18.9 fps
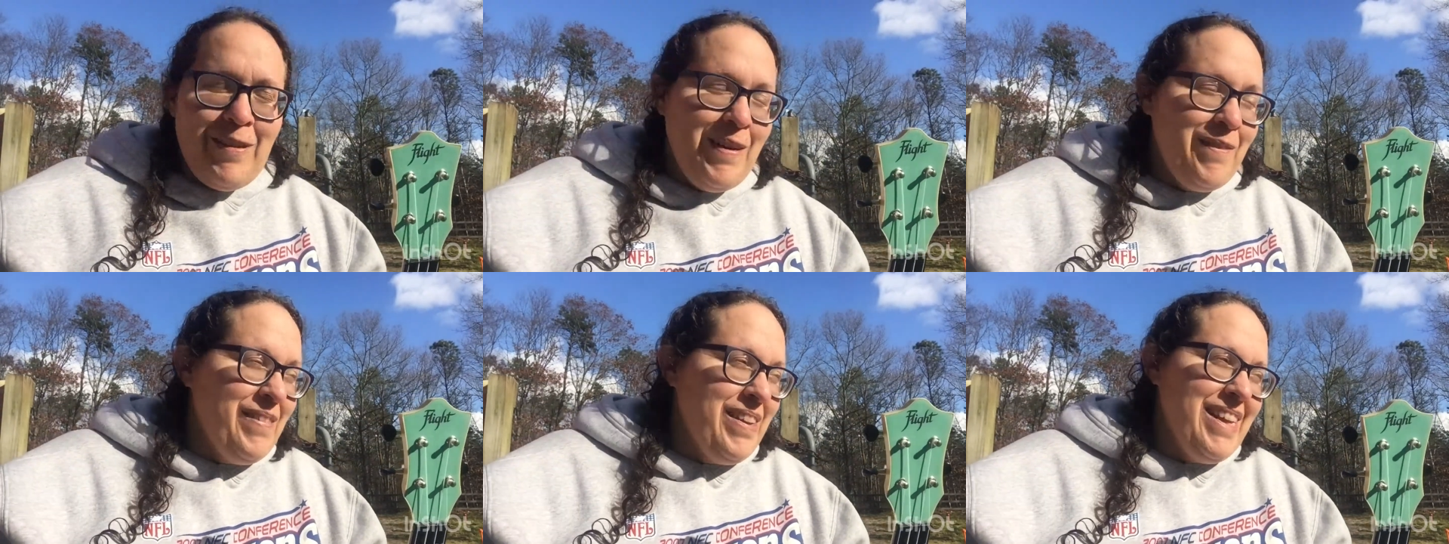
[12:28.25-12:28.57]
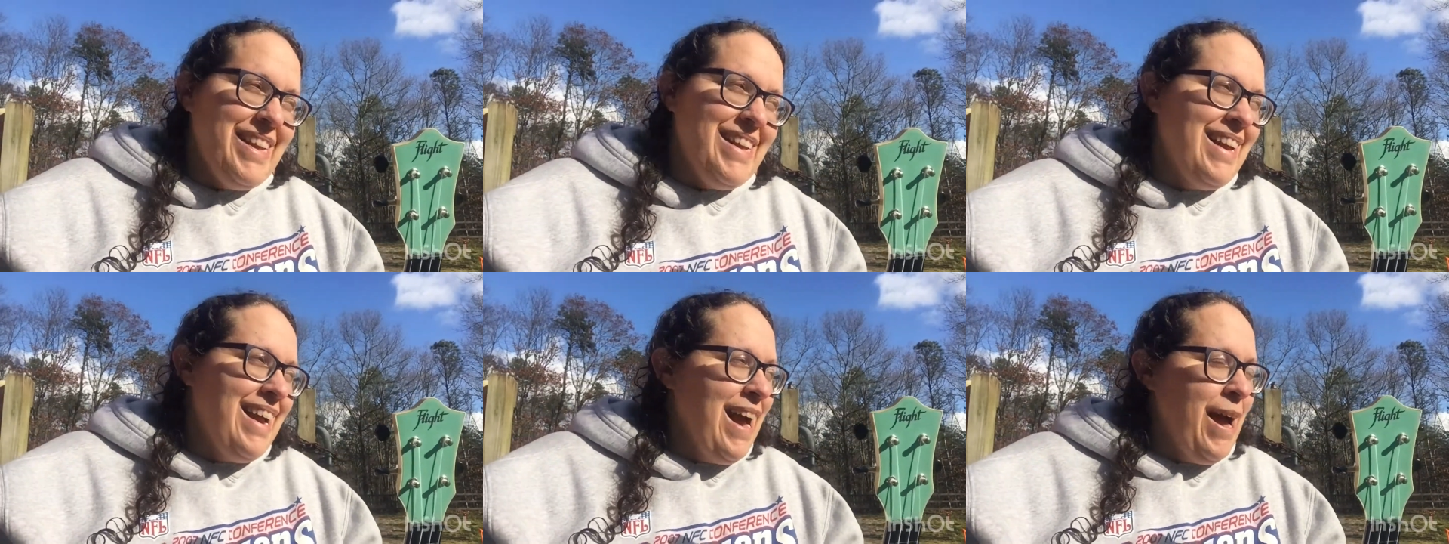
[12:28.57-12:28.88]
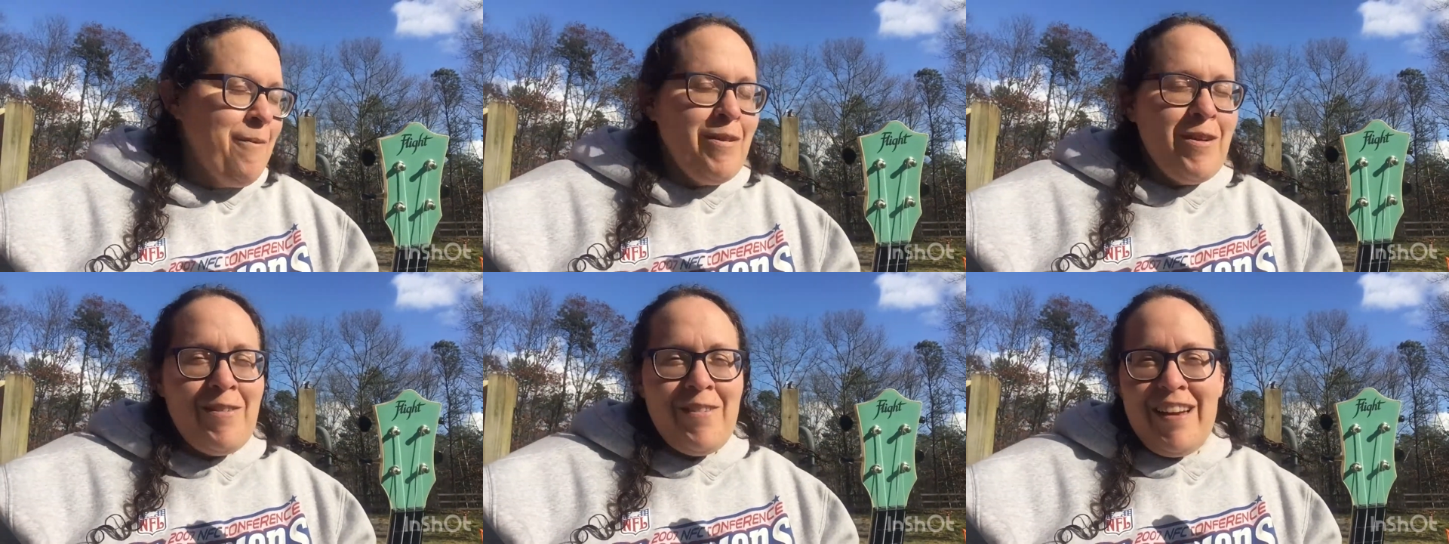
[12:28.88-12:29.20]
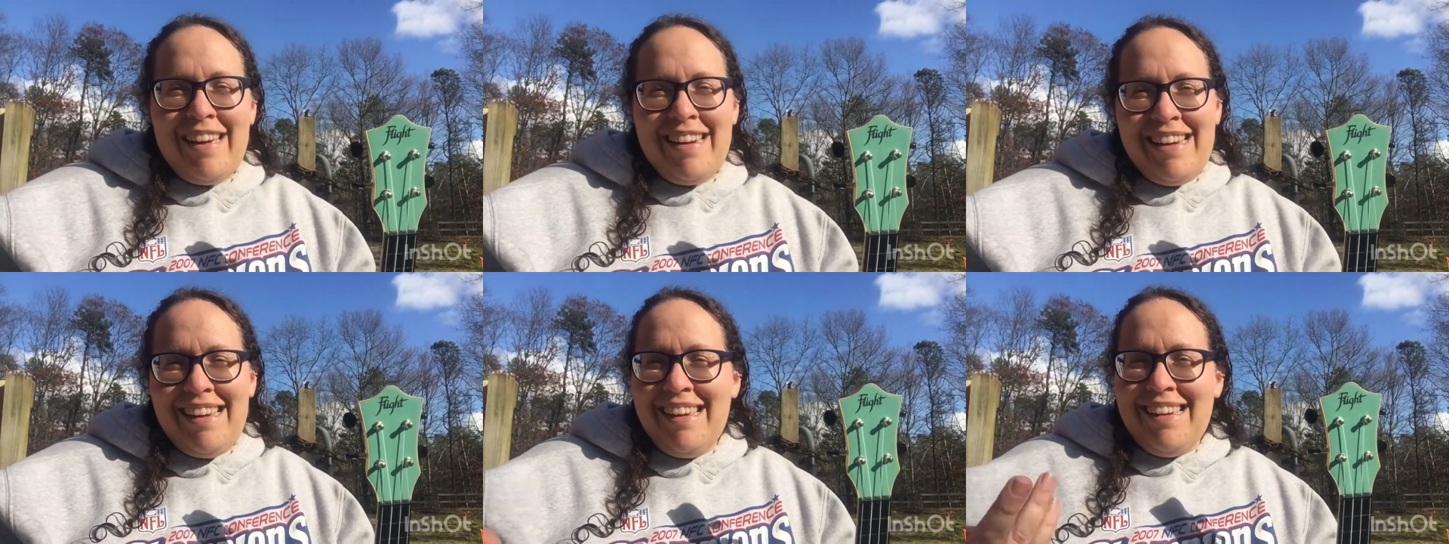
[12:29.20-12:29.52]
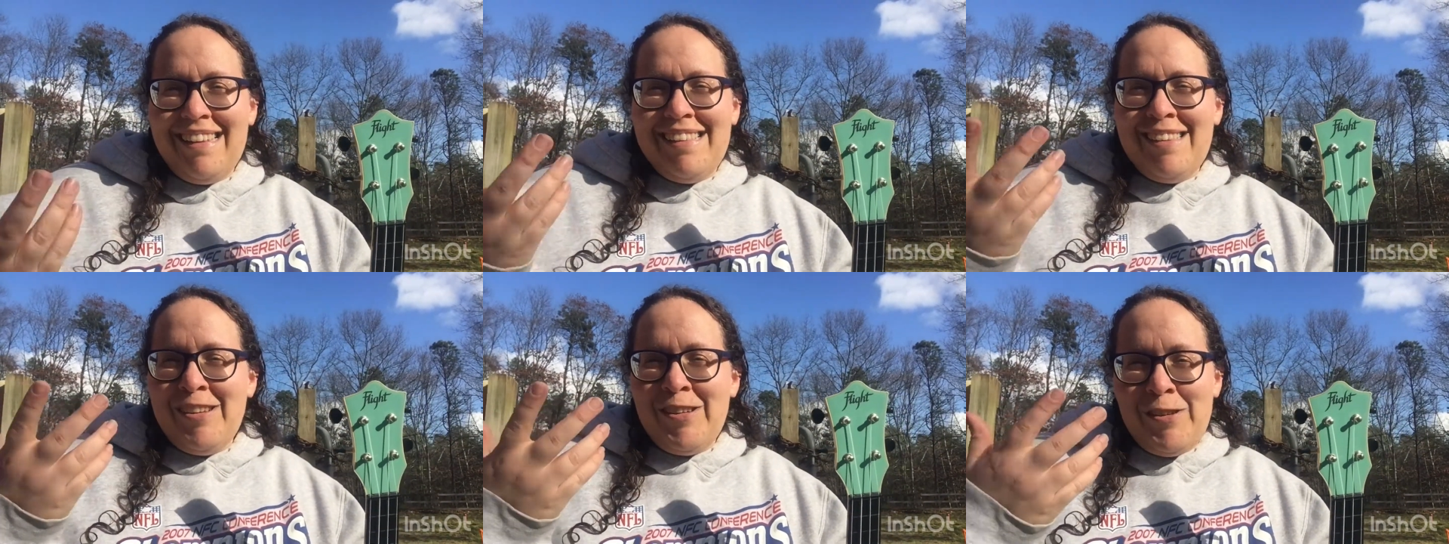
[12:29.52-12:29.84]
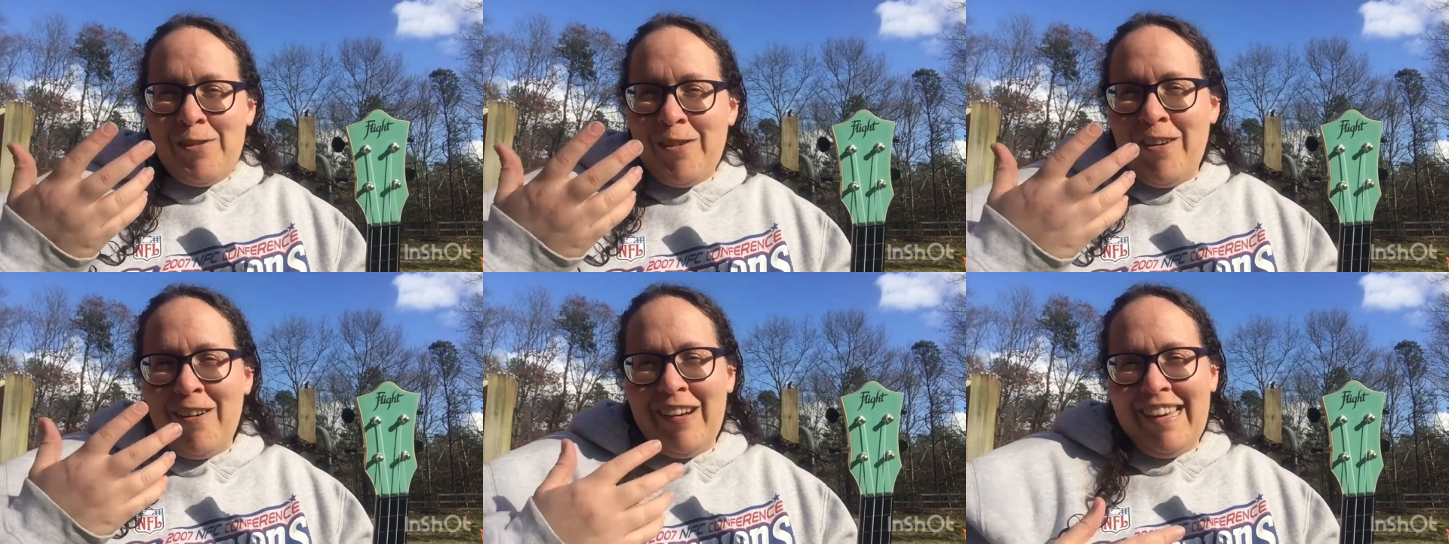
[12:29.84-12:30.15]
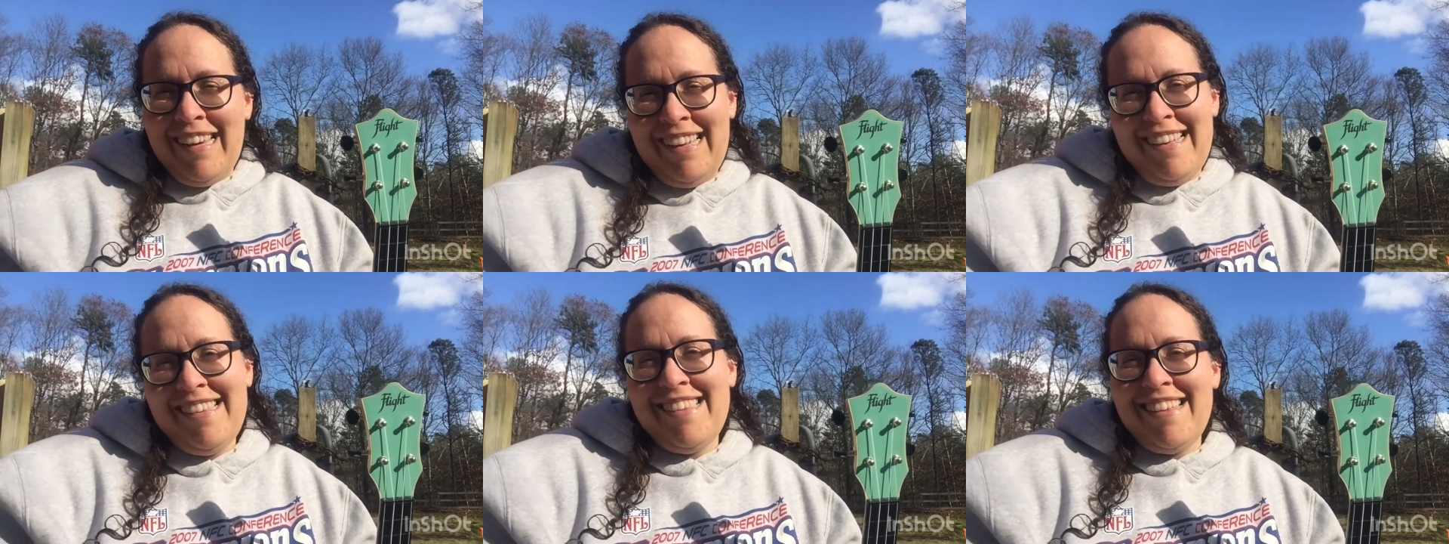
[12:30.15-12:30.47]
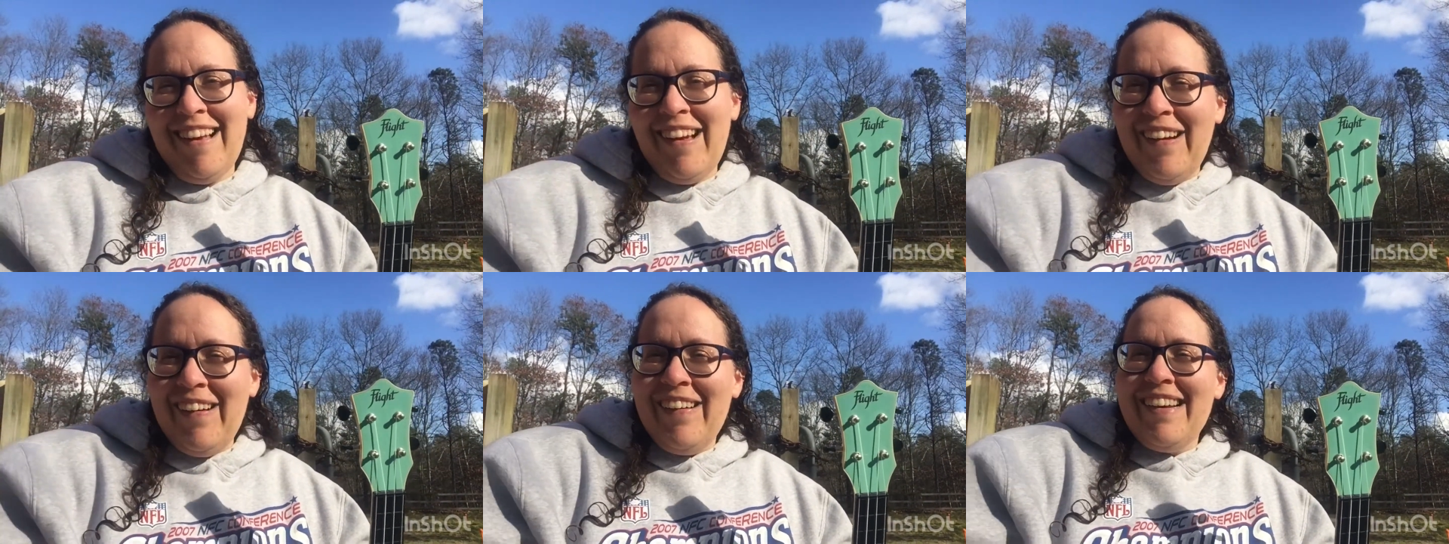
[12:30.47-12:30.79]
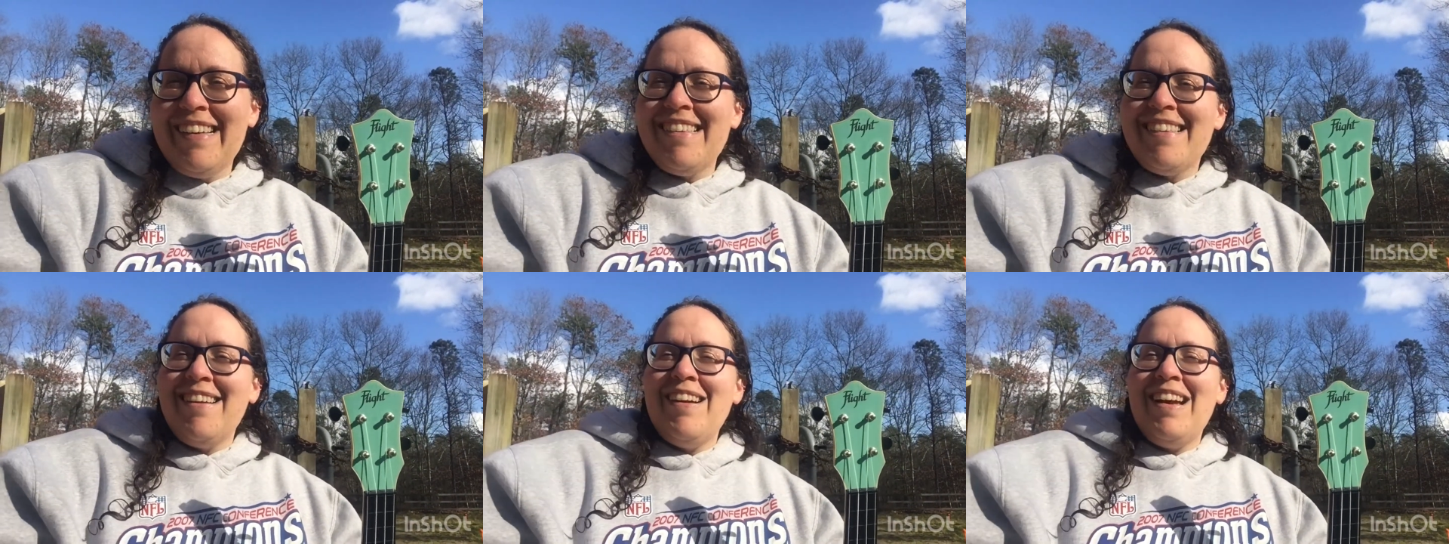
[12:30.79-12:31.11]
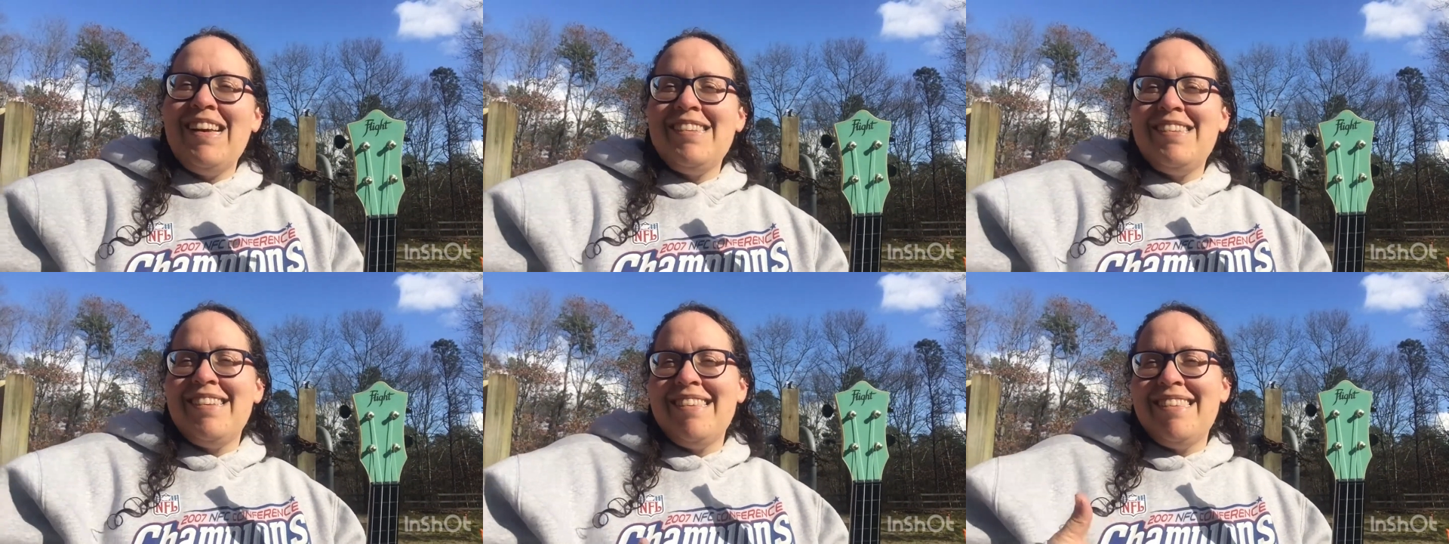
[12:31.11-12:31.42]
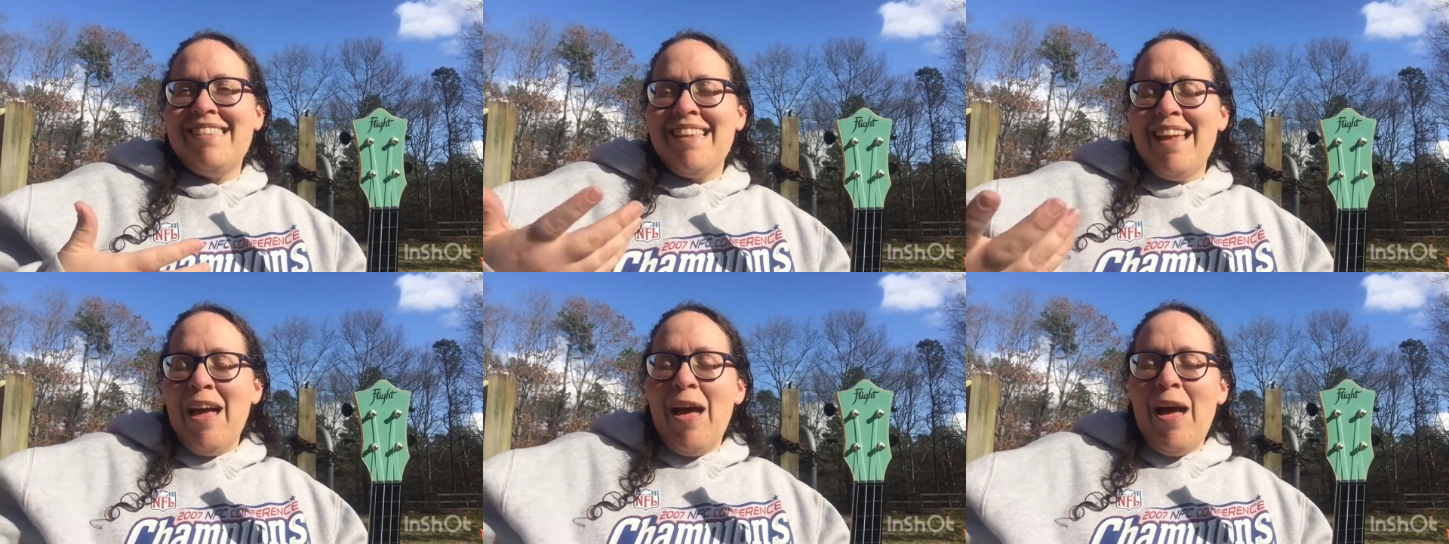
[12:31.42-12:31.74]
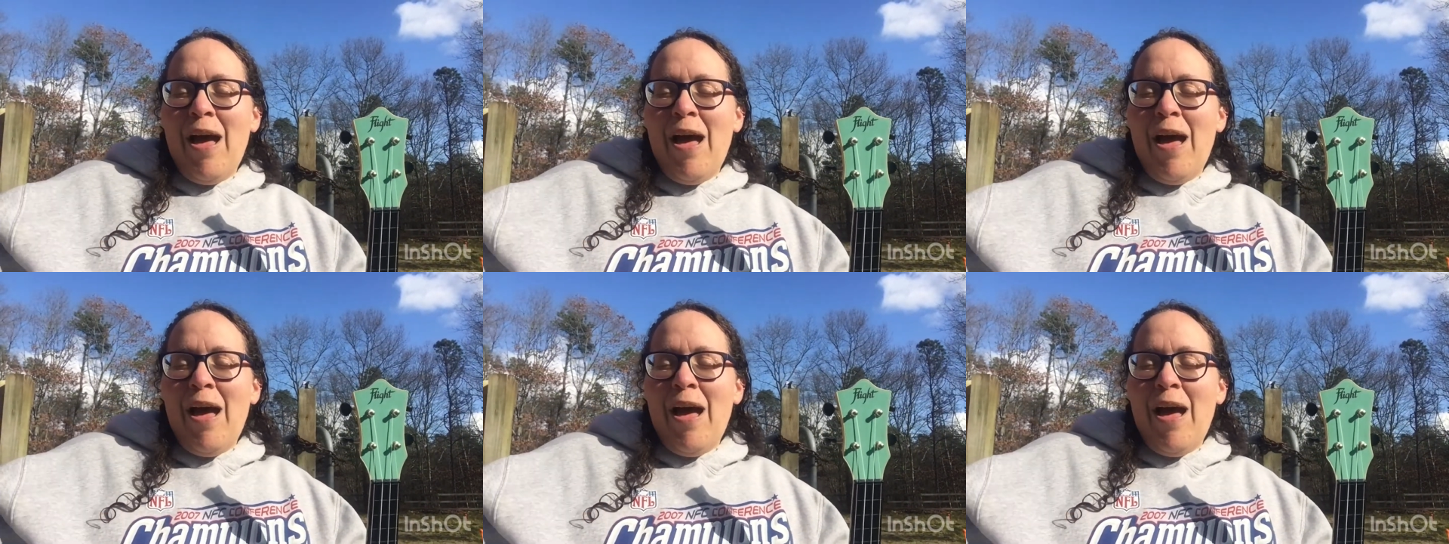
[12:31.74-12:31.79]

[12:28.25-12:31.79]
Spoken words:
I mean, I'm already destroying his song, so I just